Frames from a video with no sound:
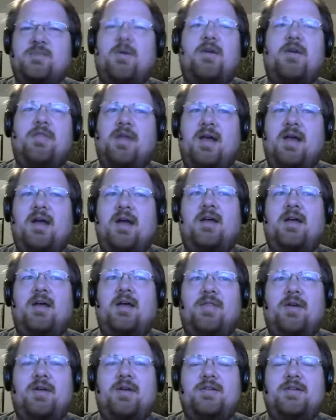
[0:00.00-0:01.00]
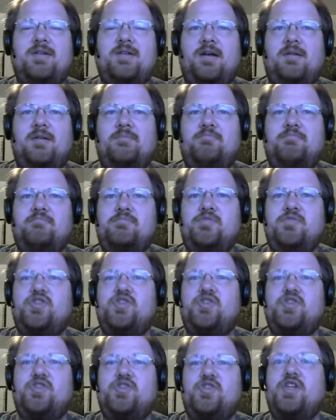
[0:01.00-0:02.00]
thing. I thought
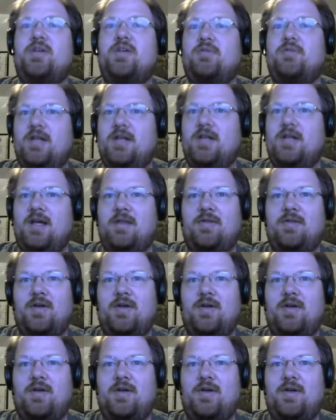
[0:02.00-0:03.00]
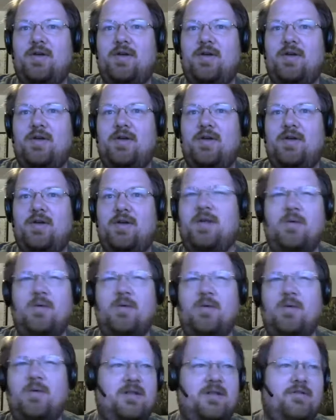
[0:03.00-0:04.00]
generally, I thought you responded really well to the different
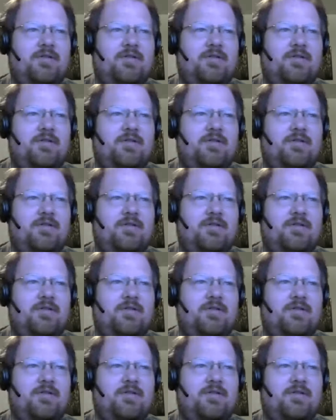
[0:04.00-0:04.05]
opportunities.